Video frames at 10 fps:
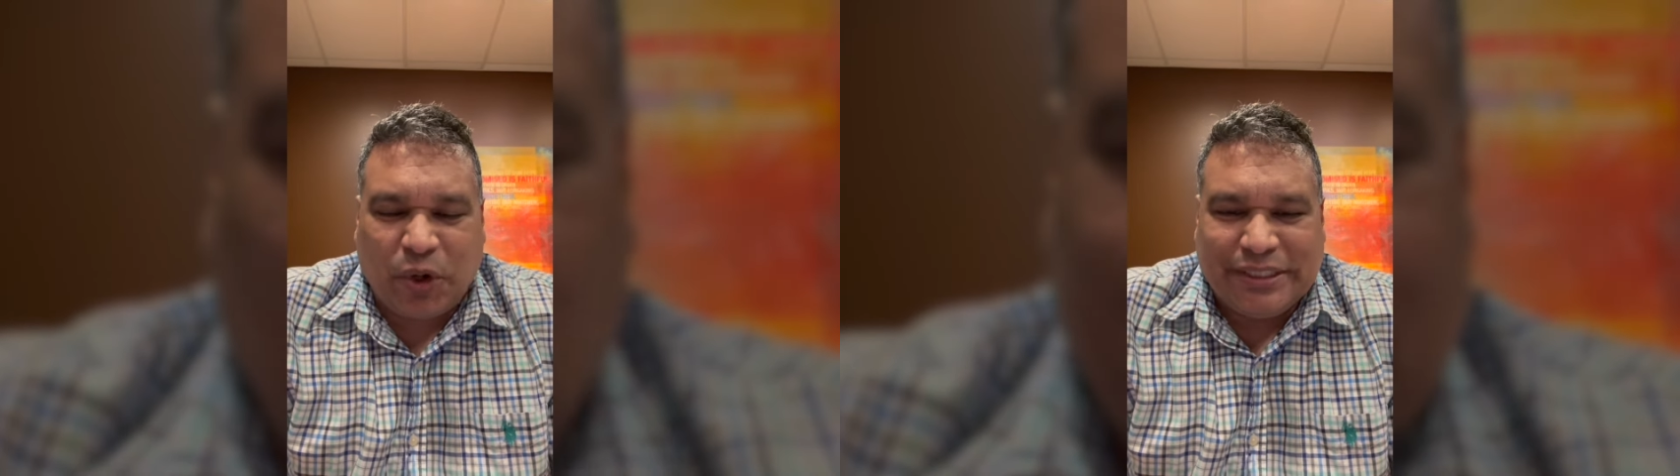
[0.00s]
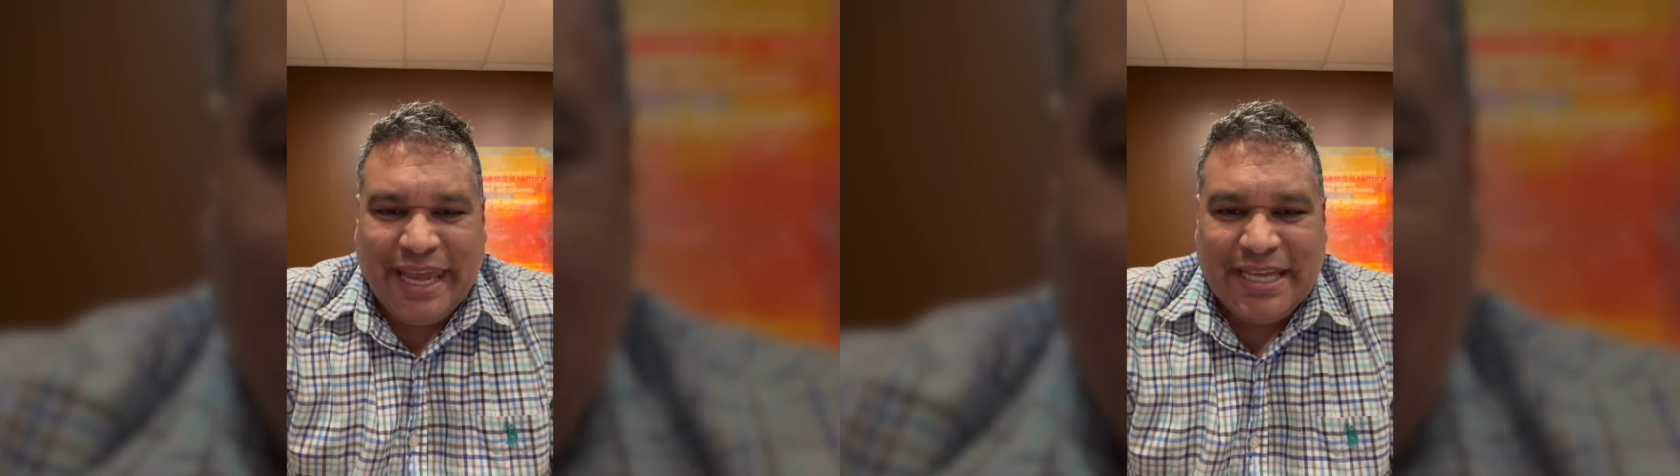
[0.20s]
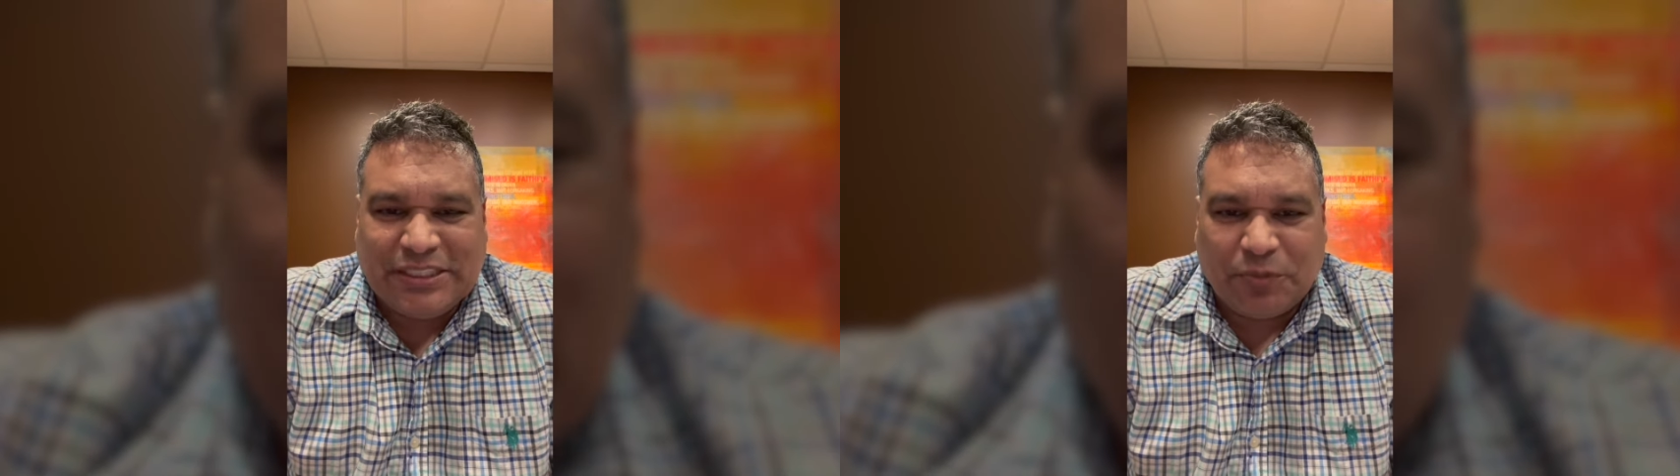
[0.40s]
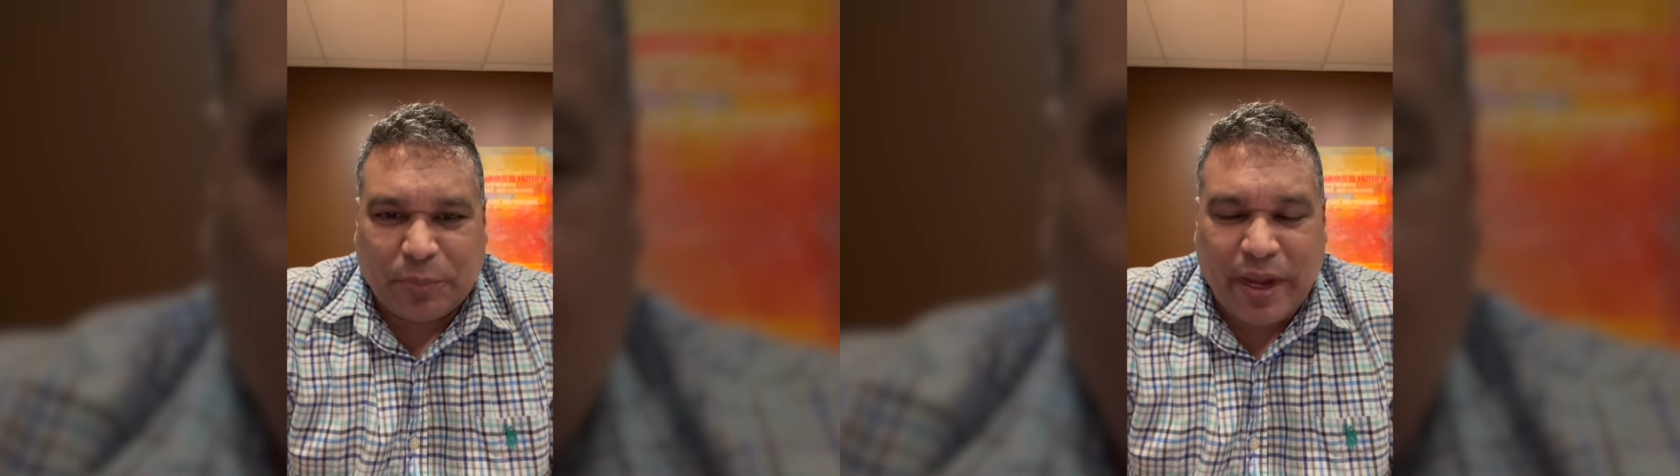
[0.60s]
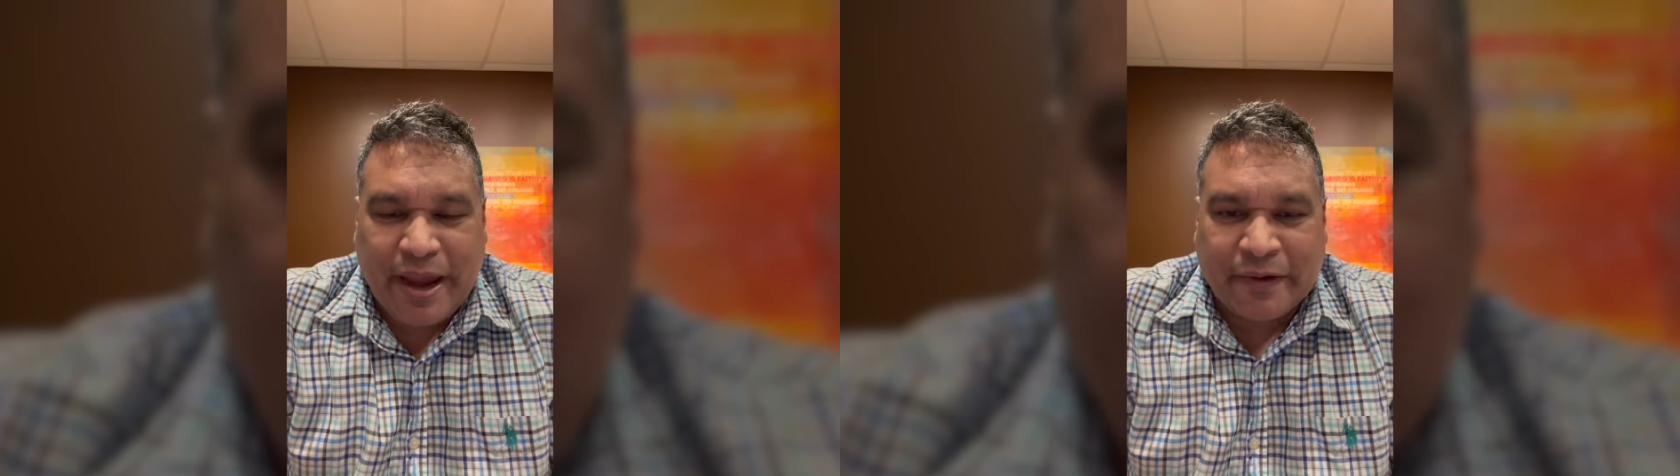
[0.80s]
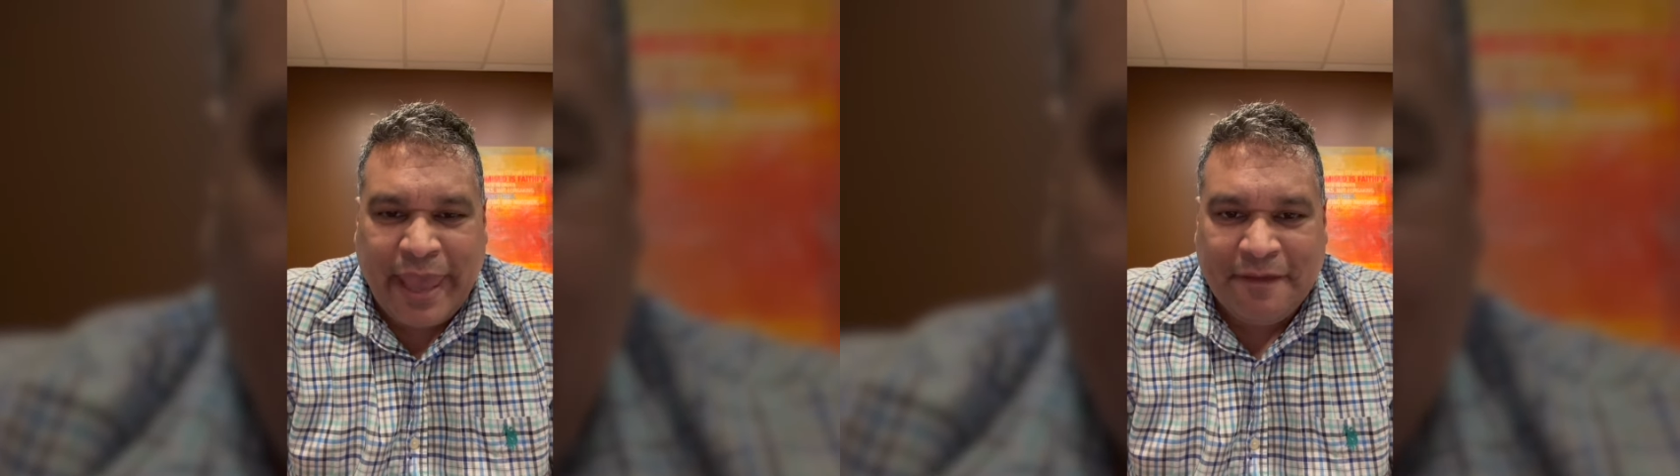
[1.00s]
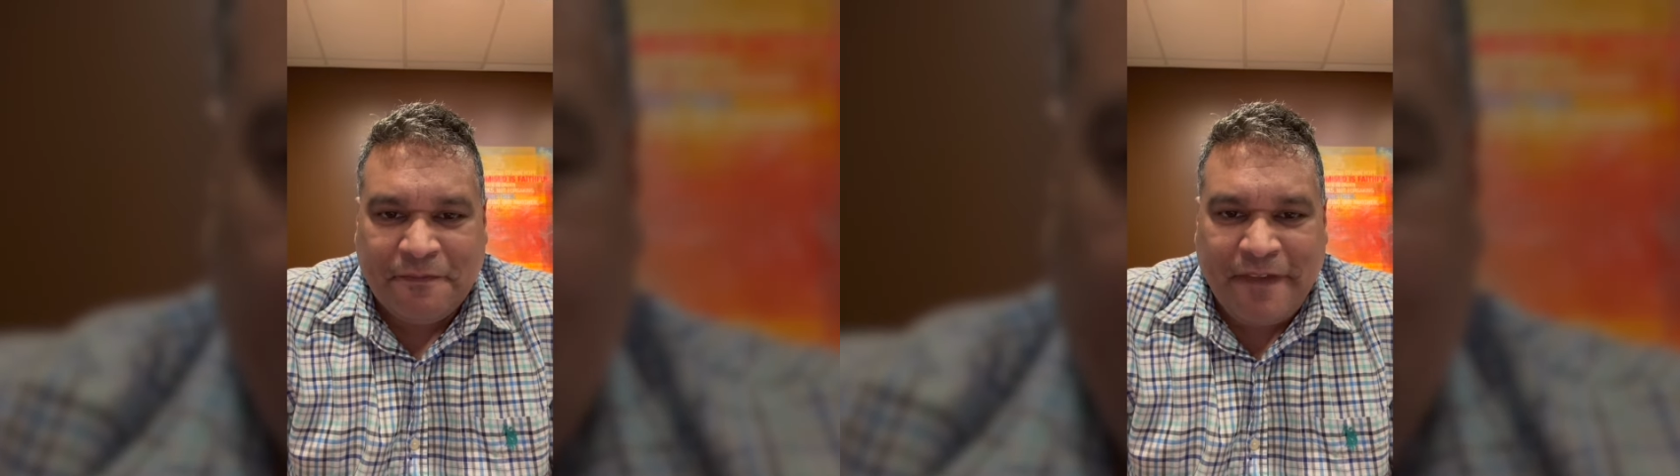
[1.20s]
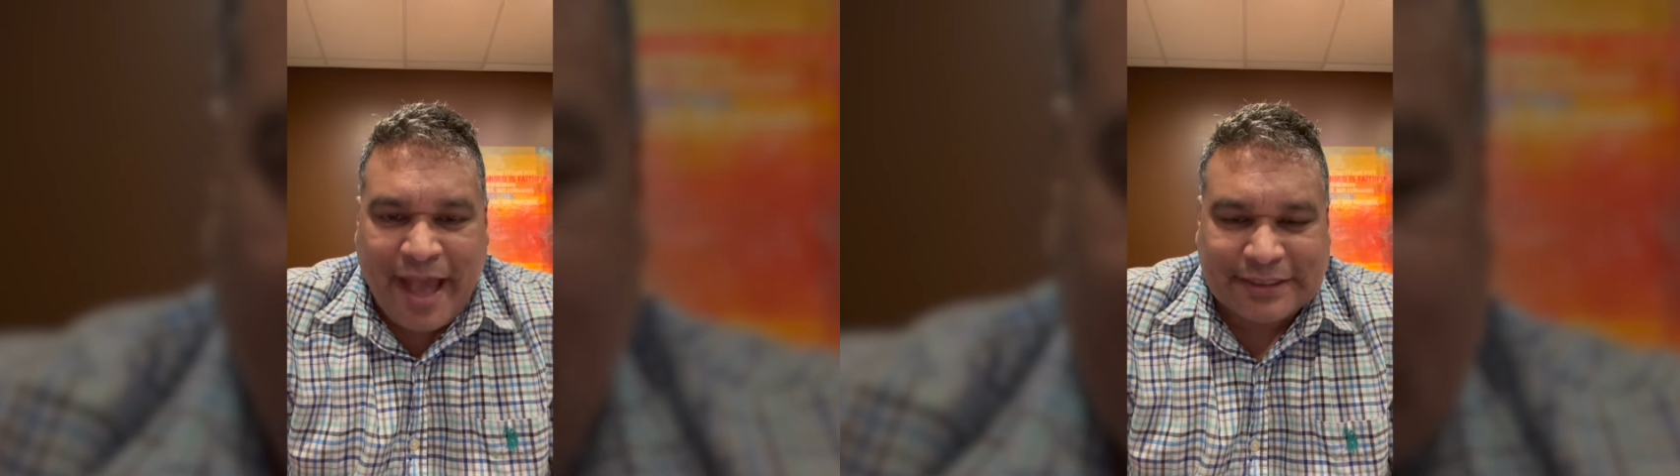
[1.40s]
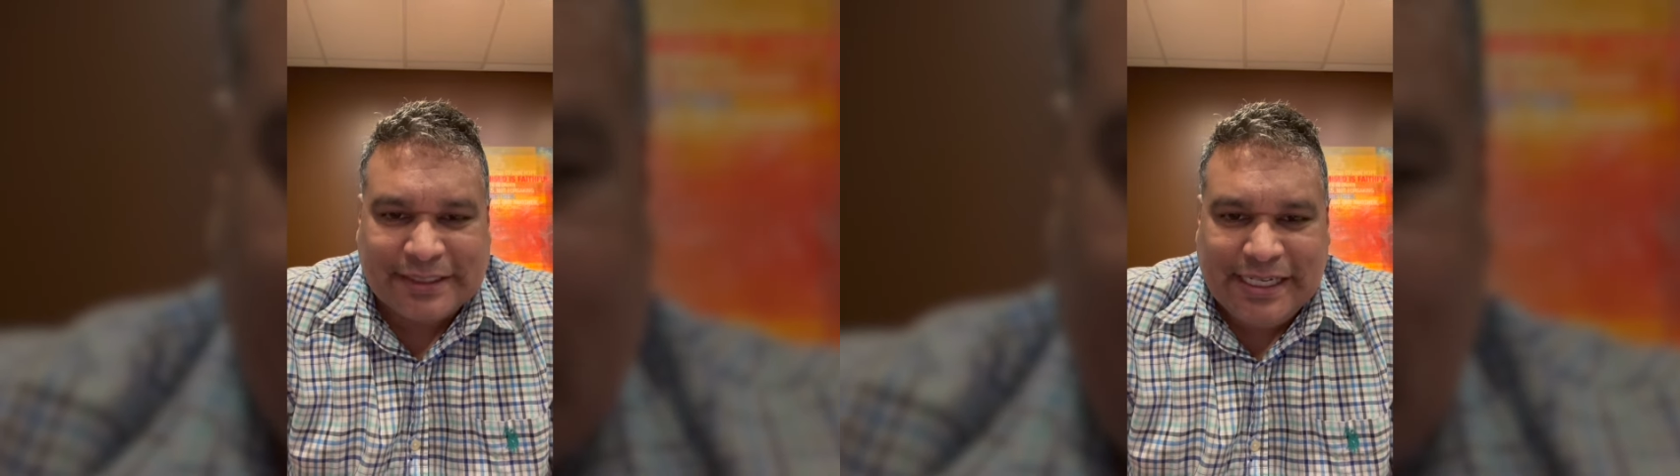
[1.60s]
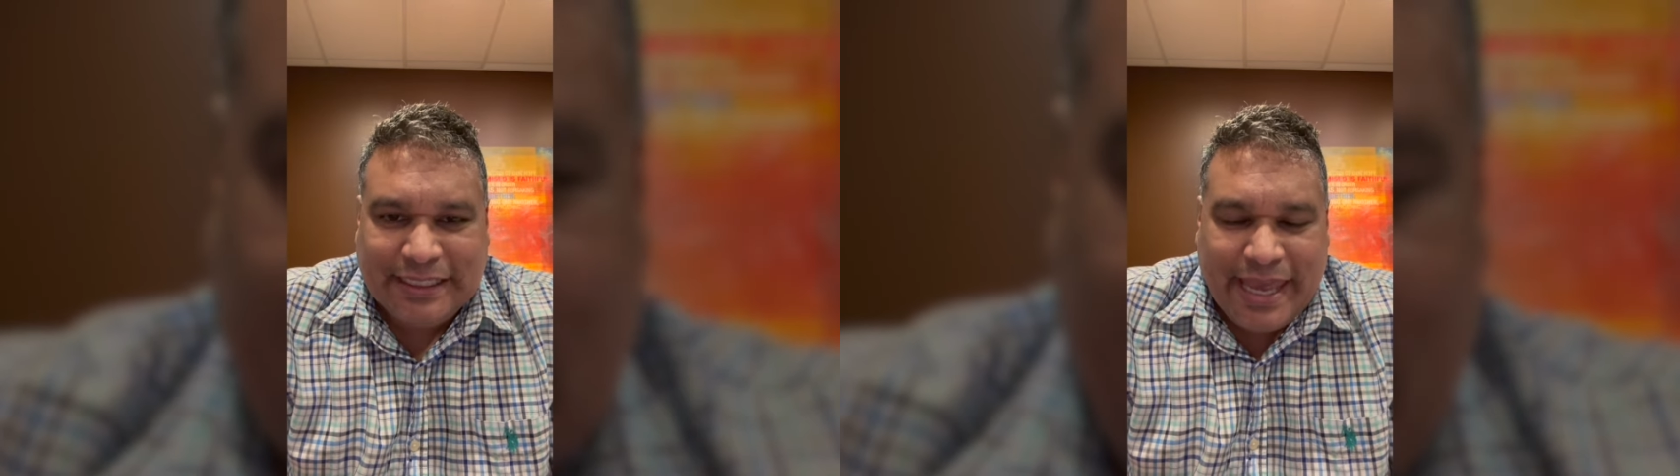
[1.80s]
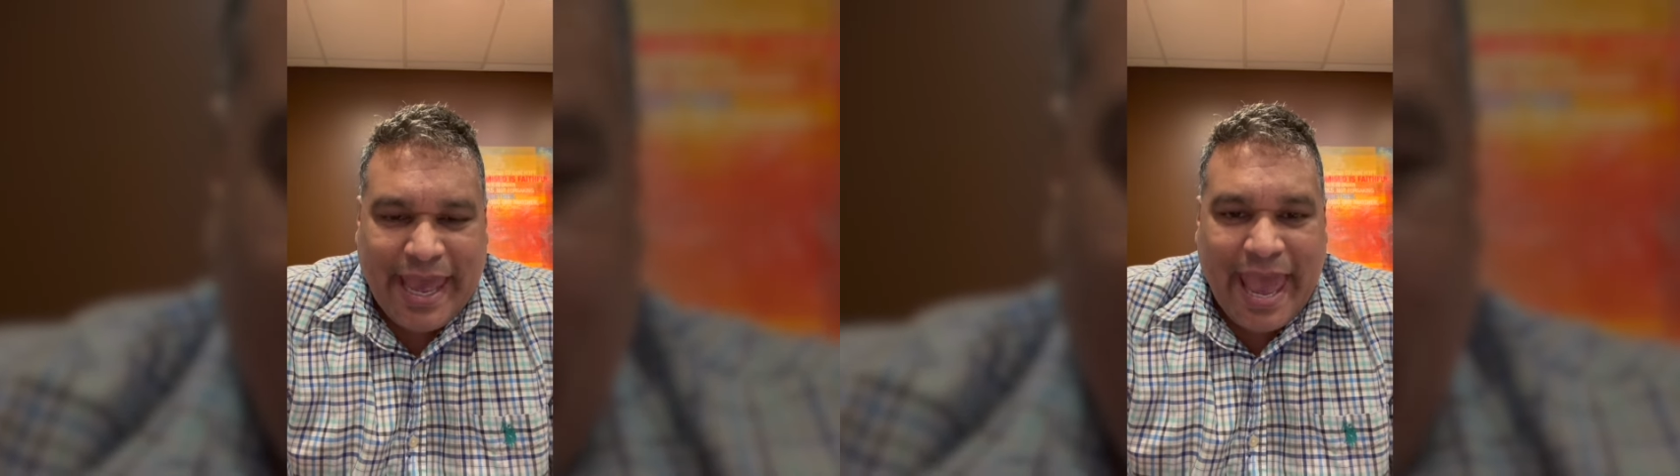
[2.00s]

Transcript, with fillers: our days of prayer and fasting